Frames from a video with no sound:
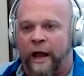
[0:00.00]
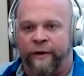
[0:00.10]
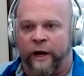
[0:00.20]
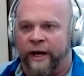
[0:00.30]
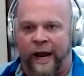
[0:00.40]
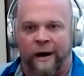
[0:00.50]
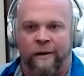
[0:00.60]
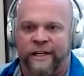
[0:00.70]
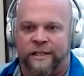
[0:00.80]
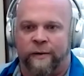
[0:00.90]
And they're like, how
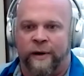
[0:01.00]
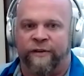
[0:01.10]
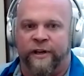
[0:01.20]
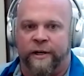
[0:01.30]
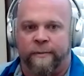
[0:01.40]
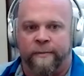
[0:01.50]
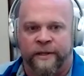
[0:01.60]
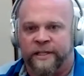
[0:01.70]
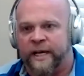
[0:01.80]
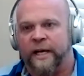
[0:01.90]
are they so healthy?
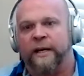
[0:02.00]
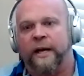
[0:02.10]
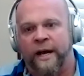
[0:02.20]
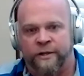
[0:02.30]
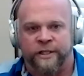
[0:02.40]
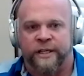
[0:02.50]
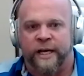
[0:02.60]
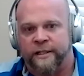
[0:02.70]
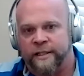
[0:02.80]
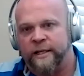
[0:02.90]
But this guy
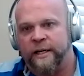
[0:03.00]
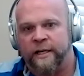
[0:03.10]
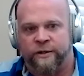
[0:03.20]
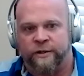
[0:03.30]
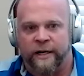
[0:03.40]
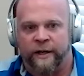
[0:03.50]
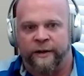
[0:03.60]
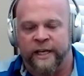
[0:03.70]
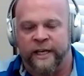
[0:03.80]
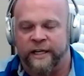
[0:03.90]
exercises and eats right and all
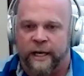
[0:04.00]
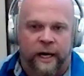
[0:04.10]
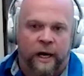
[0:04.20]
these things.